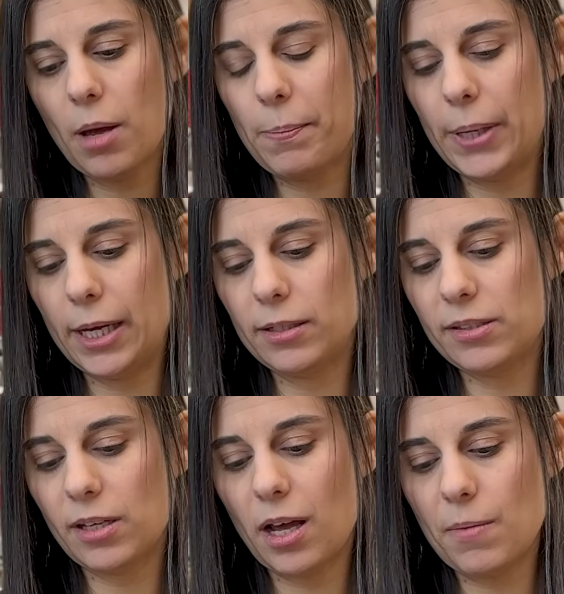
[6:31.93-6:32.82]

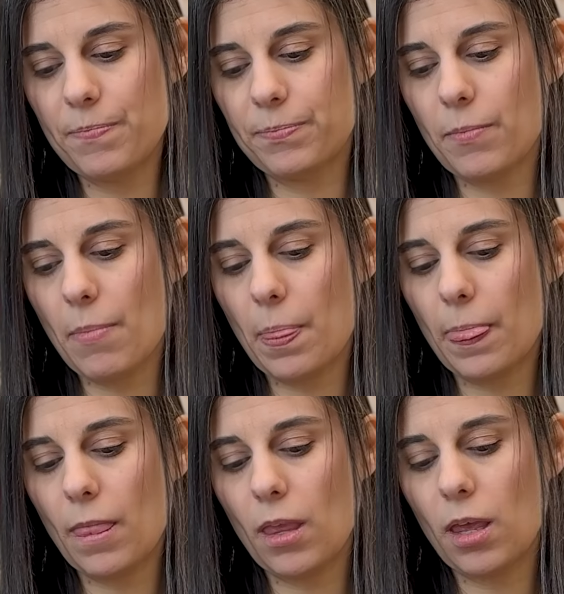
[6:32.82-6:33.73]
but
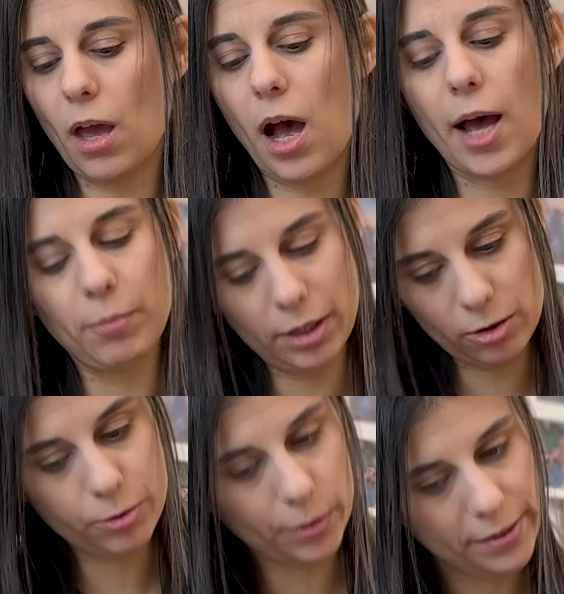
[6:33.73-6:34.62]
I'm
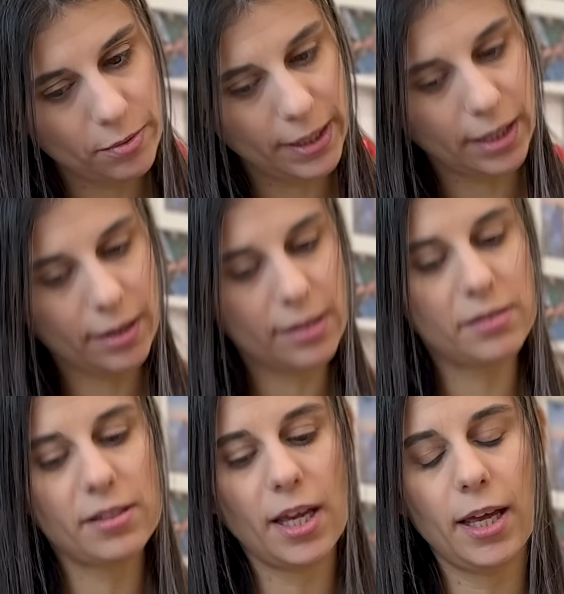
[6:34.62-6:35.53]
looking forward to reading
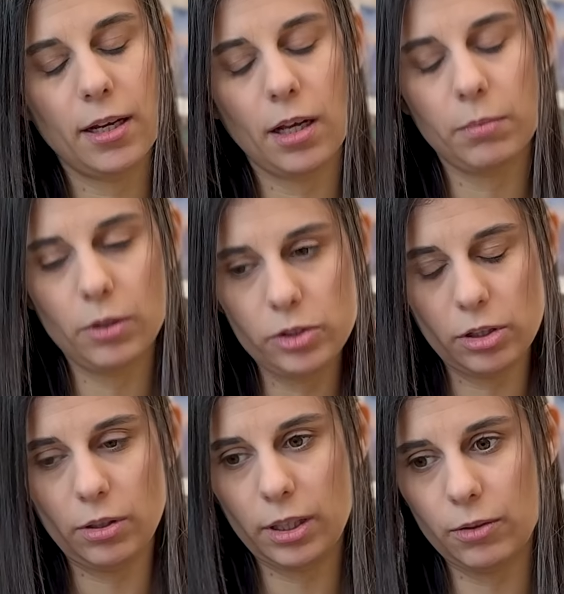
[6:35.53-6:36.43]
this, and I'm
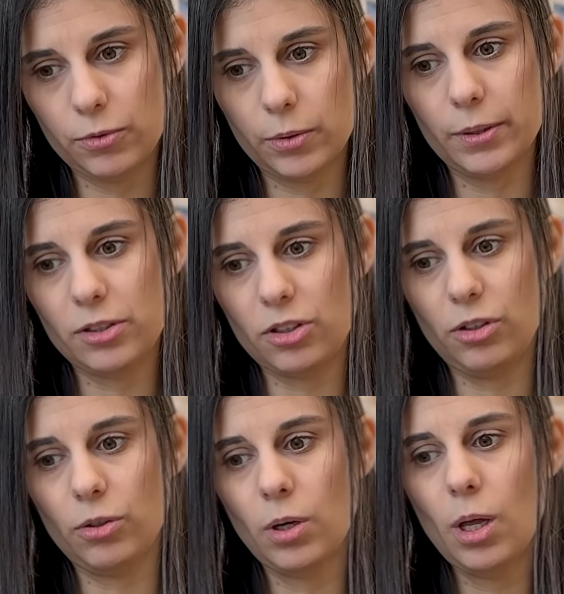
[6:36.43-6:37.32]
also looking forward
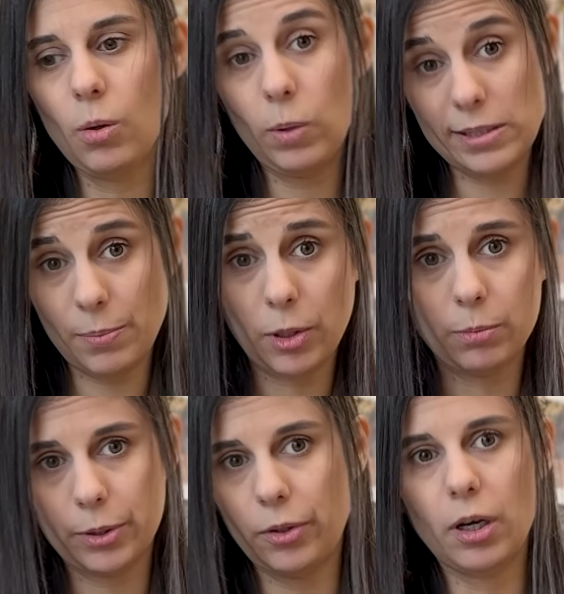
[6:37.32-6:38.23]
to Once Upon a
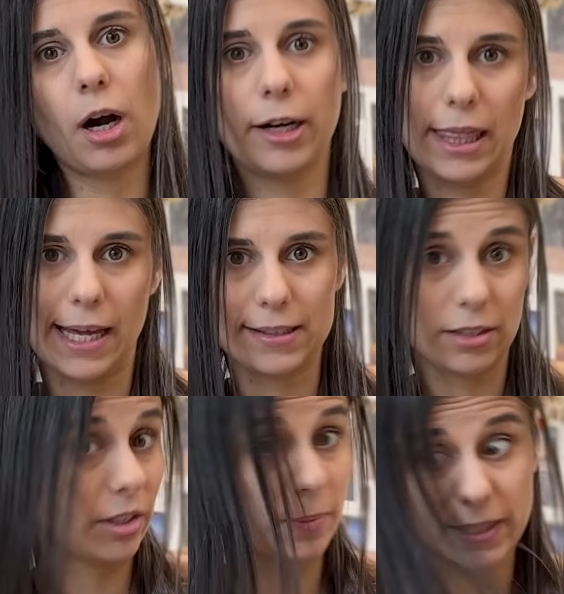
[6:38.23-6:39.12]
Broken Heart and that
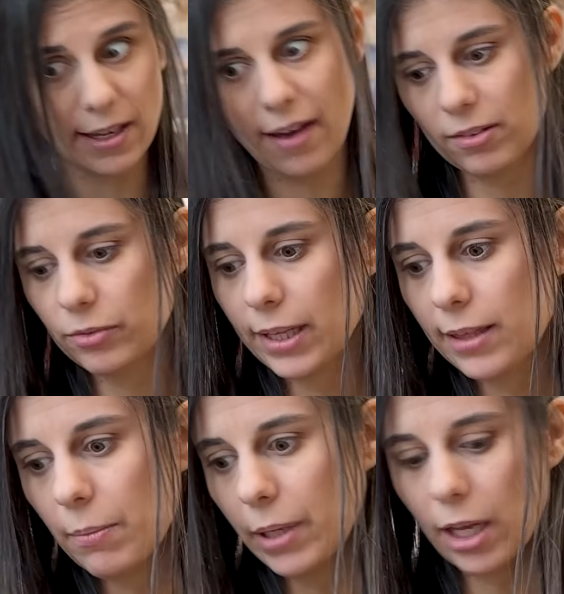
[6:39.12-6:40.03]
series because I haven't read
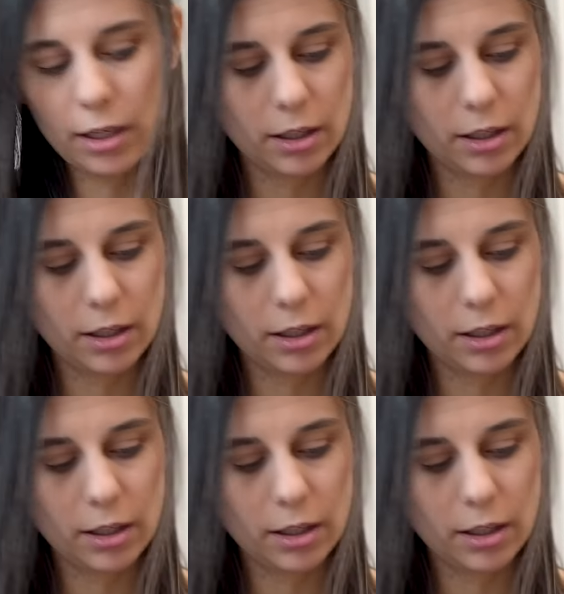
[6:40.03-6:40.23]
them yet.